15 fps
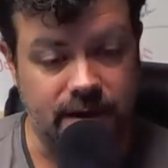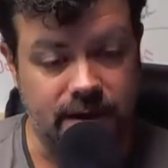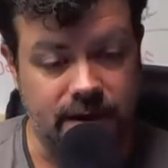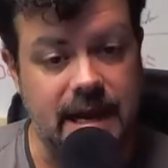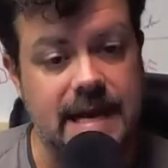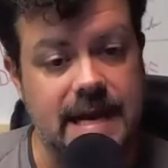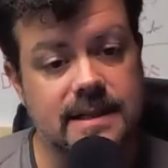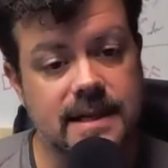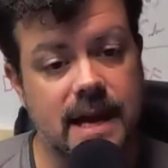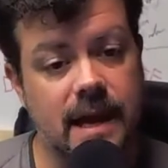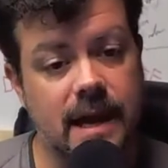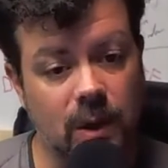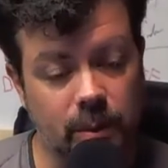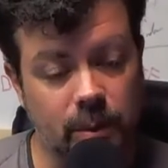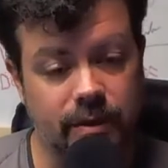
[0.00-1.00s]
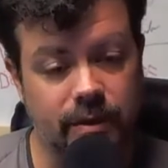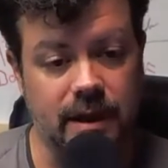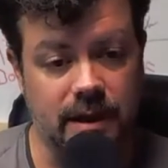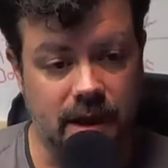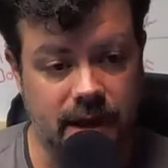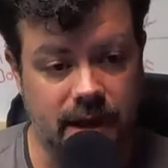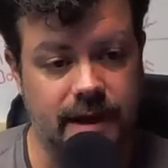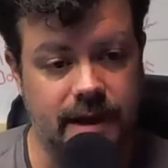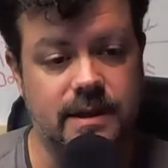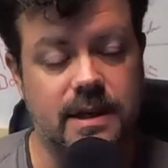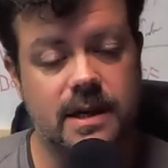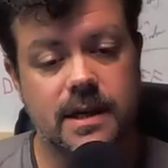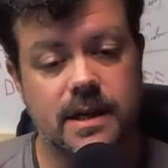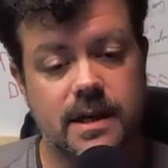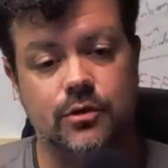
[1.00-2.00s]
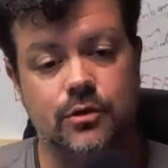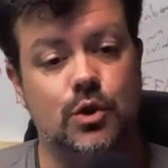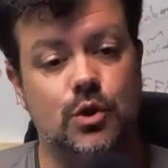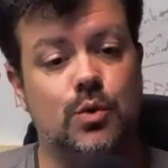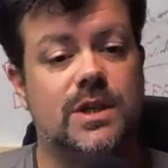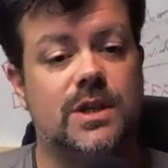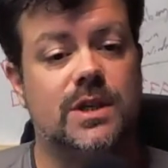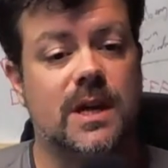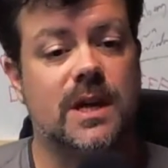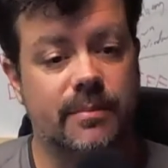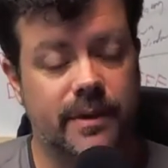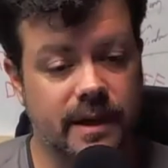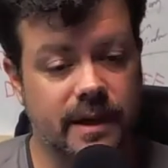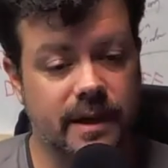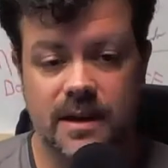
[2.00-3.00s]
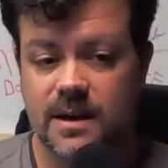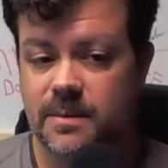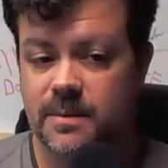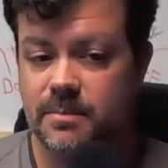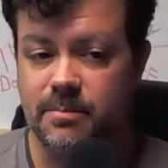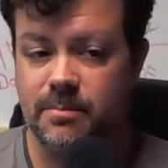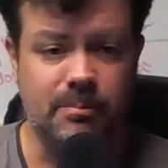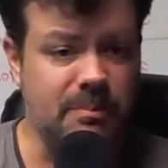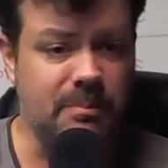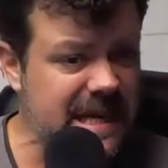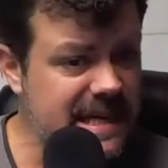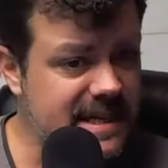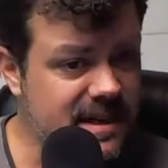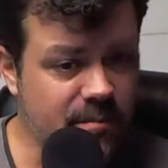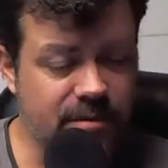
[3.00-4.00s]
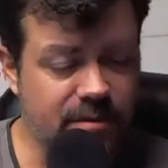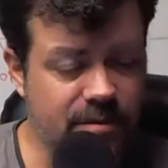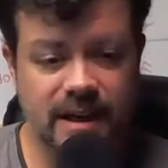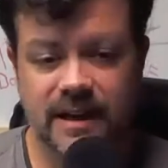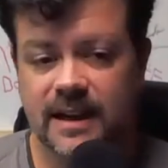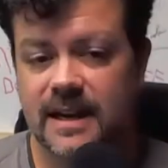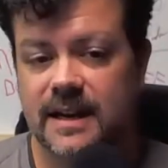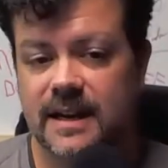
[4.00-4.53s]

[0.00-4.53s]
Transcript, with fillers: That has to help the client do something, be something,